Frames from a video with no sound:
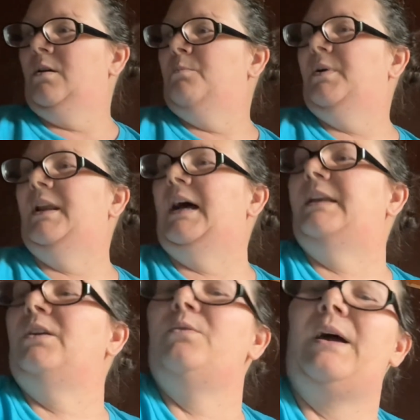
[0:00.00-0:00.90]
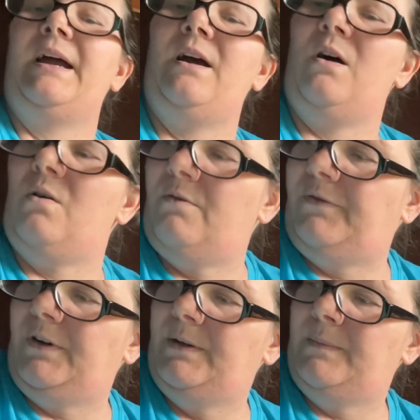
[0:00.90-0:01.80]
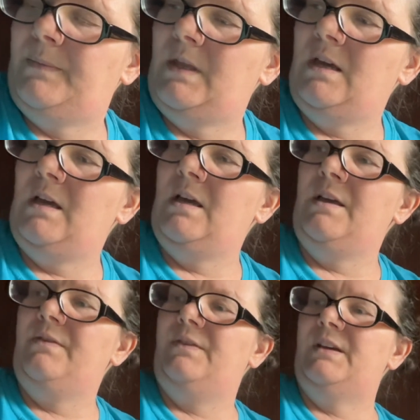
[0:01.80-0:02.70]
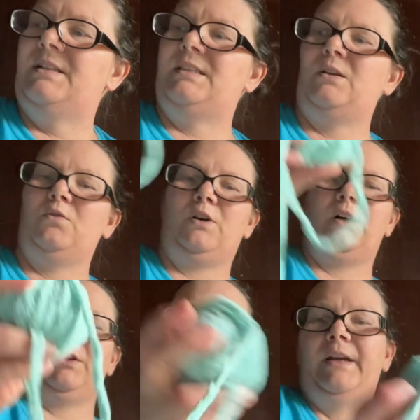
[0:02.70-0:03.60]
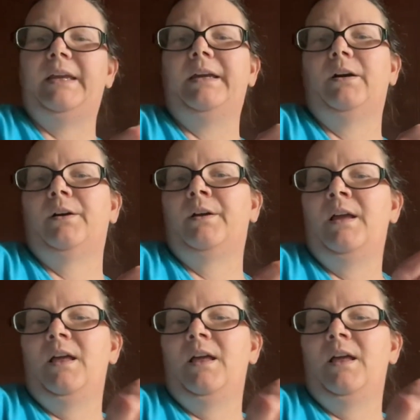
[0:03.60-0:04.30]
But I do have this teal color here